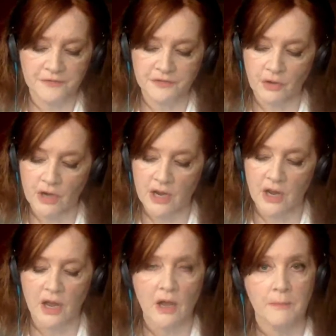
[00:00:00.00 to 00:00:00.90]
after
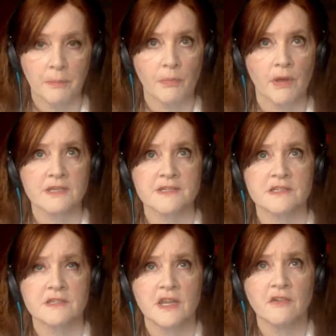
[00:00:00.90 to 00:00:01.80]
a
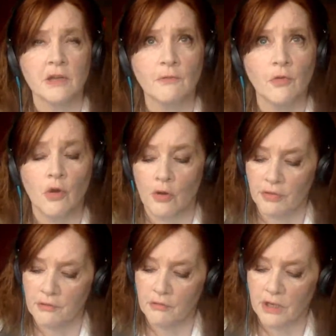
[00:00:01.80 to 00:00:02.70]
civil
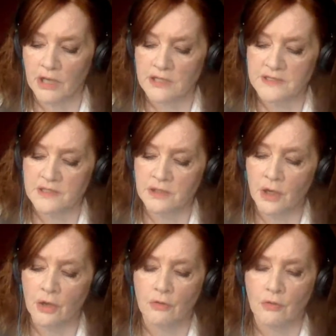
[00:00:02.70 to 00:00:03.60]
war, there is
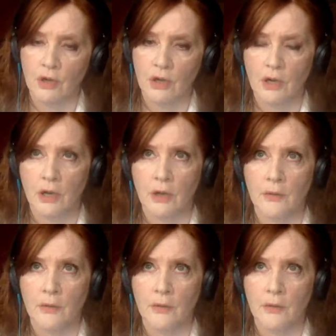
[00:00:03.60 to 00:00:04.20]
no